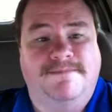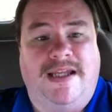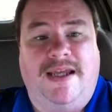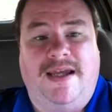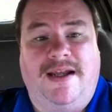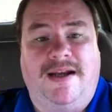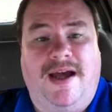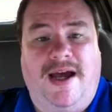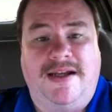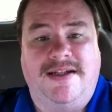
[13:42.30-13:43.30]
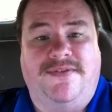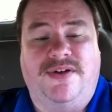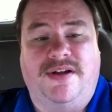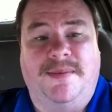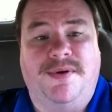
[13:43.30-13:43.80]
And I
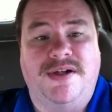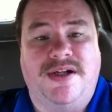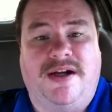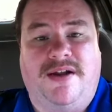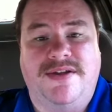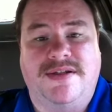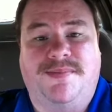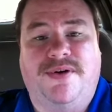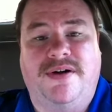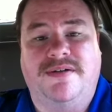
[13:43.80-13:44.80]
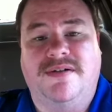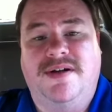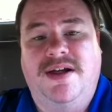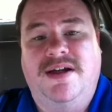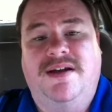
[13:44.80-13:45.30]
definitely appreciate all the support.
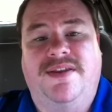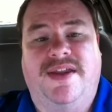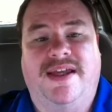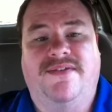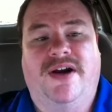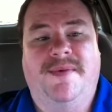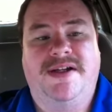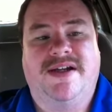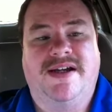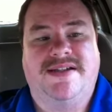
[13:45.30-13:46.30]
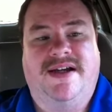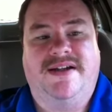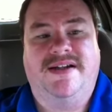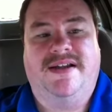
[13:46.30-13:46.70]
Thank you very much, guys. Talk to